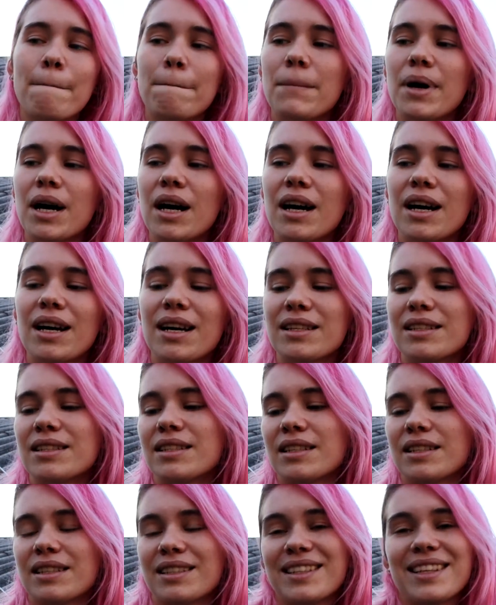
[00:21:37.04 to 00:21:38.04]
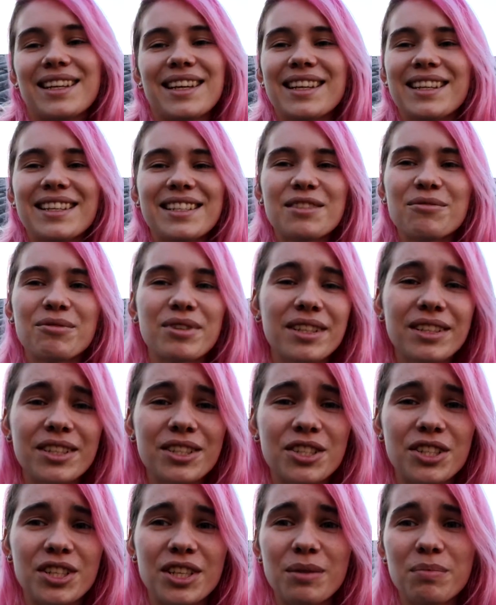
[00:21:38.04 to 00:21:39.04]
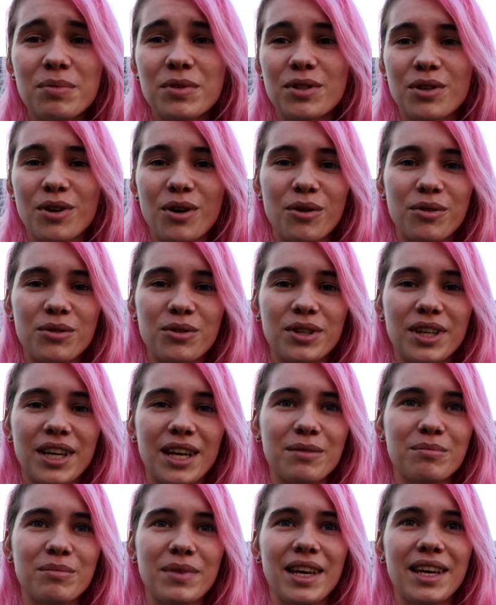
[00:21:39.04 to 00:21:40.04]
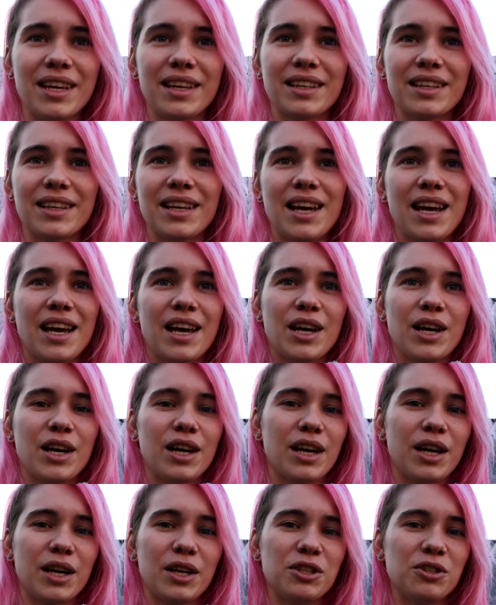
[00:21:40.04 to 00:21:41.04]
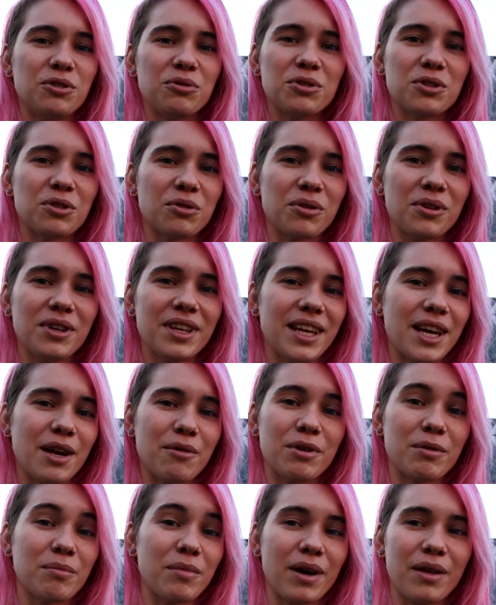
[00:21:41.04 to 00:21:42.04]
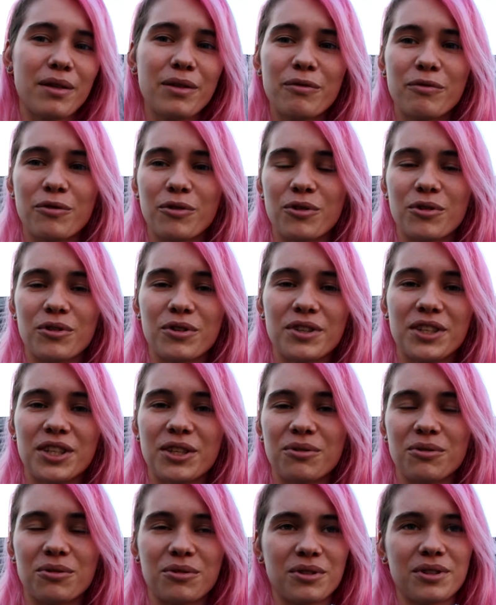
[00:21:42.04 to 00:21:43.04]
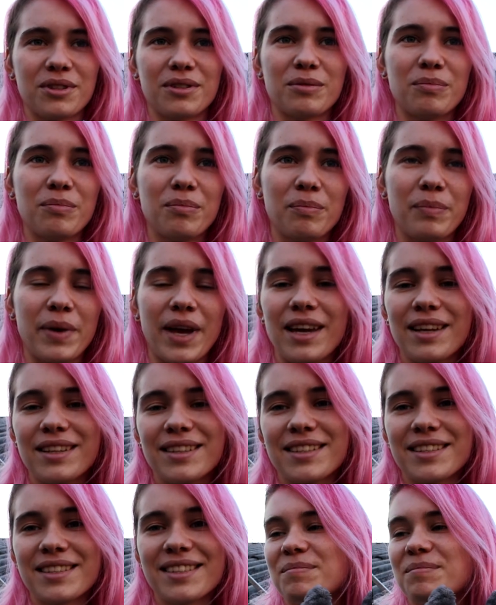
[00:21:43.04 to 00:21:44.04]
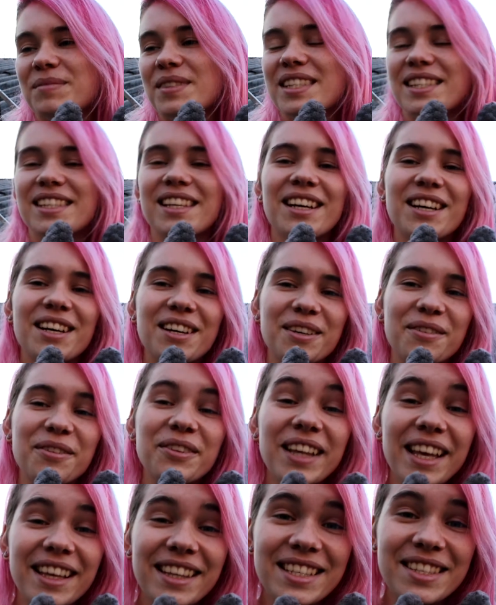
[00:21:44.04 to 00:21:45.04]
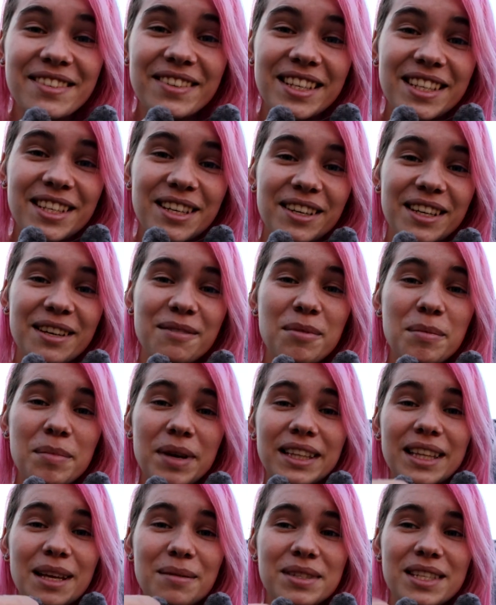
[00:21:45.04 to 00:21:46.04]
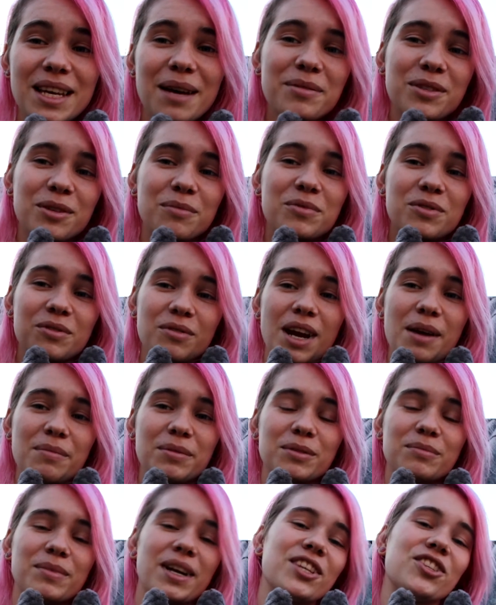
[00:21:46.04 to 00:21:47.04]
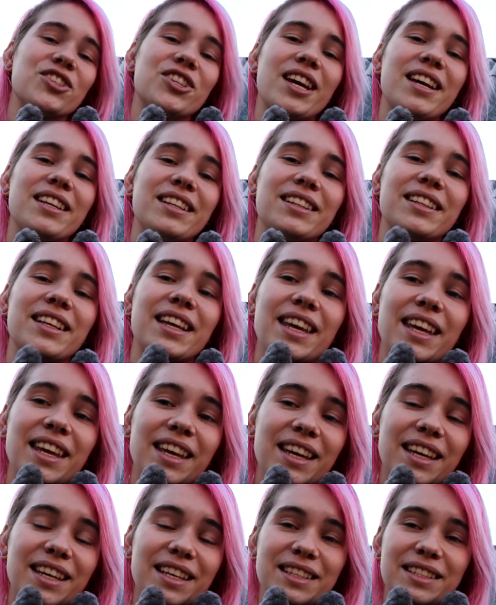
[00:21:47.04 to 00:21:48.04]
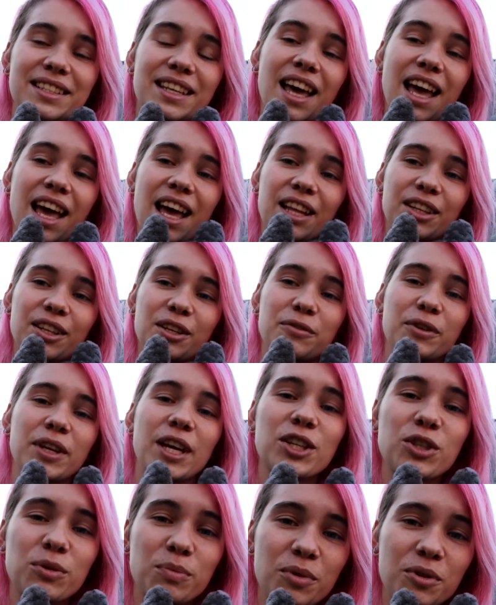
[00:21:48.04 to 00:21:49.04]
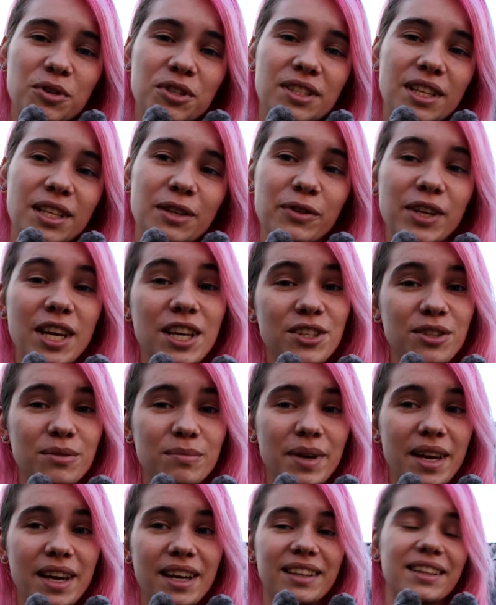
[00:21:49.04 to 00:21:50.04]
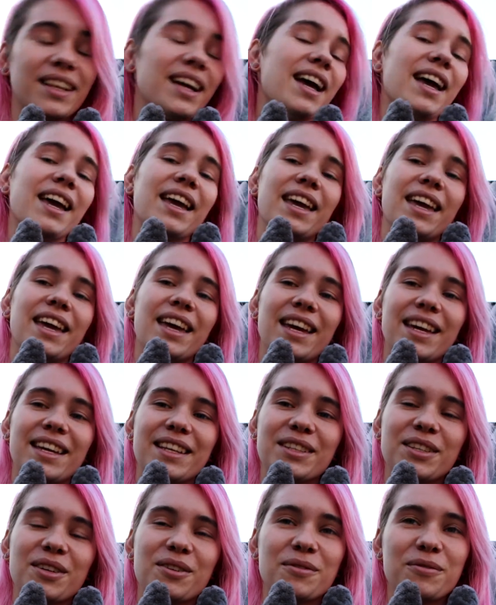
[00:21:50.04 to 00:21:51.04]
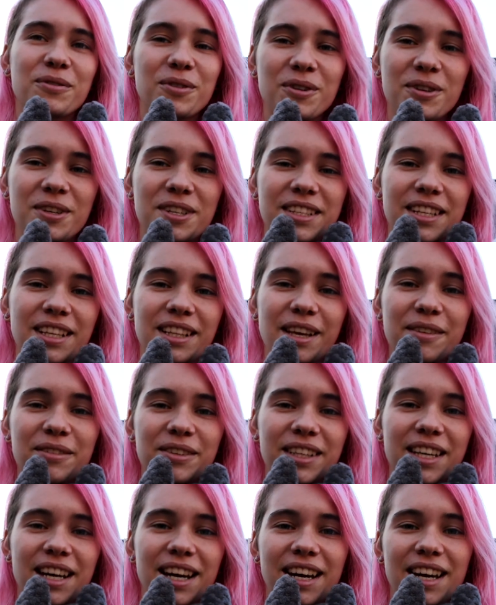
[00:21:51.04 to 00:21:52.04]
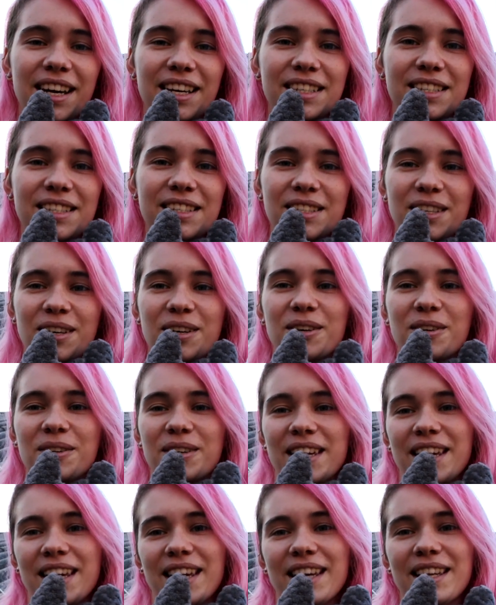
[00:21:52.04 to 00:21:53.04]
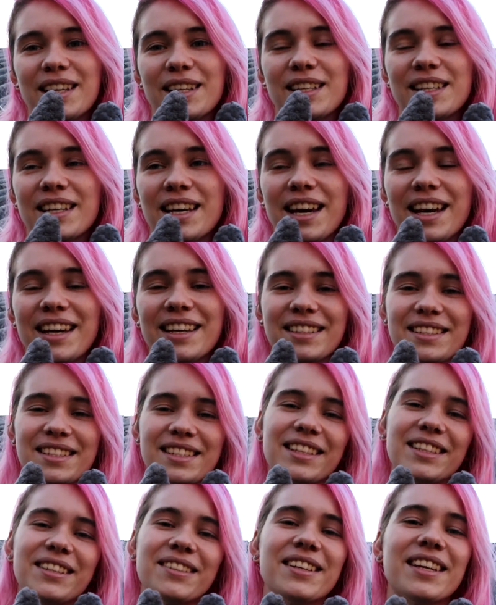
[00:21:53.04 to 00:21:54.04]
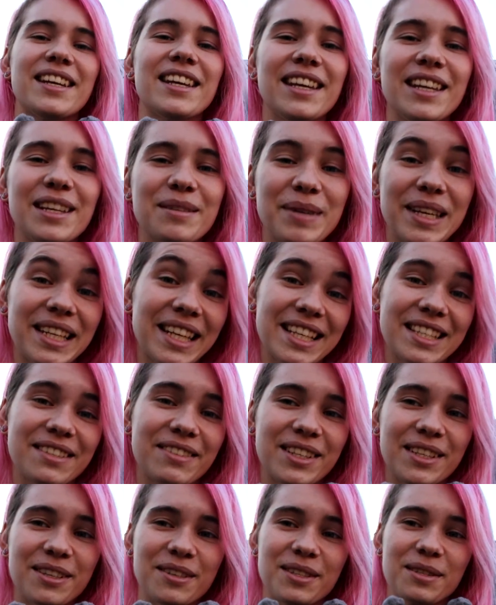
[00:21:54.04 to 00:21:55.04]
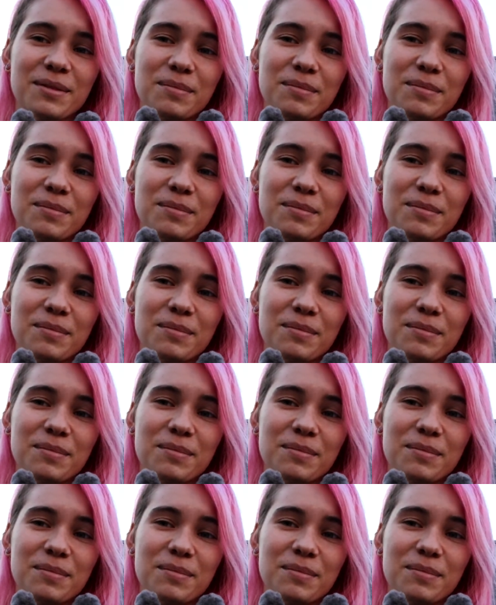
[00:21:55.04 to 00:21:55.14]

but it is really cheap, so you can make a new toy every month for your pet. So if you like this video, give me a big thumbs up, subscribe to my channel and don't forget to push notification bell. And of course I love you guys, so and I'll see you in my next videos.